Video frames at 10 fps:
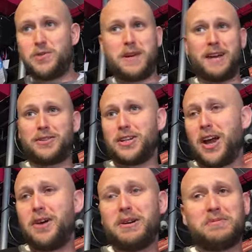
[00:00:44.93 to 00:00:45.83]
You'll be able to
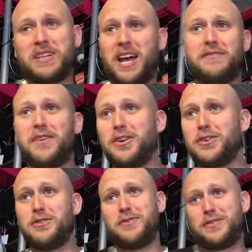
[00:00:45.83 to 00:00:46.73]
go, you get a
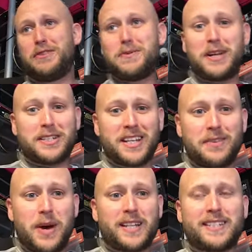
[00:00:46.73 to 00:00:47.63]
phone call for 3 weeks
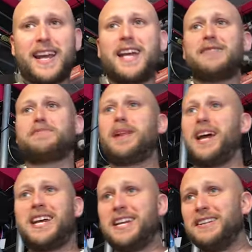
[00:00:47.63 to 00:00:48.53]
in the West End
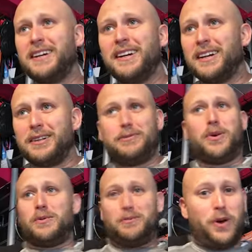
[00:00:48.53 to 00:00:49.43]
playing
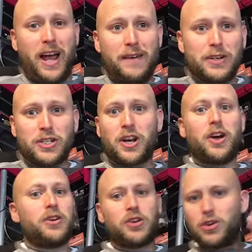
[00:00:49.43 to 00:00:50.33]
whatever
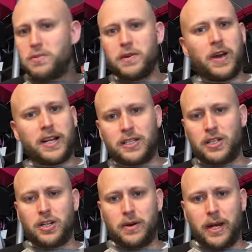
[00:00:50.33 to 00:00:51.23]
show, you'll be ready
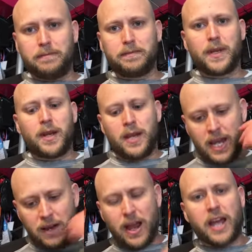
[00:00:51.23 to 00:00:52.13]
to do it.
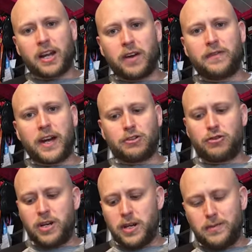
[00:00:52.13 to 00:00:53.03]
Here at Echo
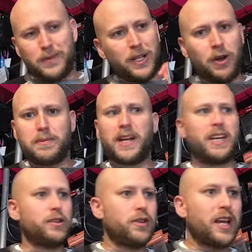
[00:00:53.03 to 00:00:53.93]
Factory, we're not
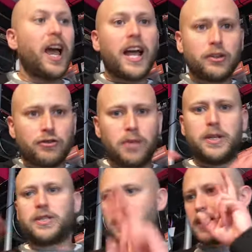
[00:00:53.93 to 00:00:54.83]
making
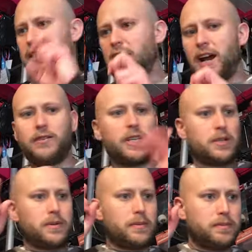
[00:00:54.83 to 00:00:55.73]
drummers,
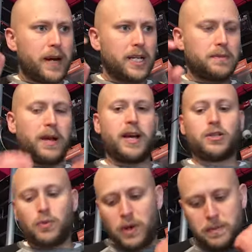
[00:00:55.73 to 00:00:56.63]
guitarists, bass
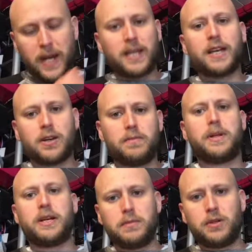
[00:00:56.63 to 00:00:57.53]
players, we're making
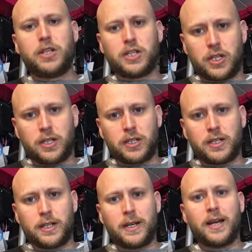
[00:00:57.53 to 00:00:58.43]
complete
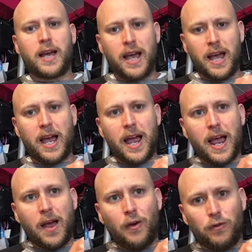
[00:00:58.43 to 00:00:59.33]
musicians
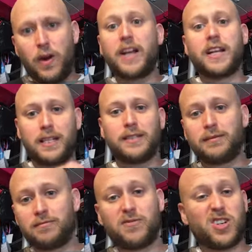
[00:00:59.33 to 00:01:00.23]
ready
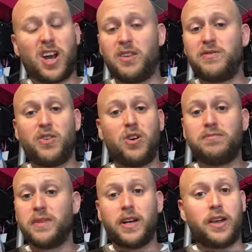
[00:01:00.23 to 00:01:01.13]
to go and
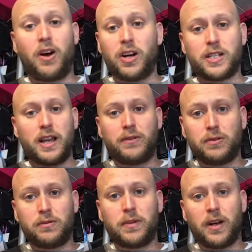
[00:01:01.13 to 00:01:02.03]
form at the highest
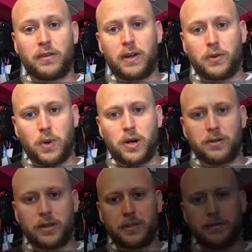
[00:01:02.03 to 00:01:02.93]
level around the
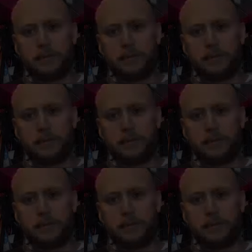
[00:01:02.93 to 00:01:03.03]
world.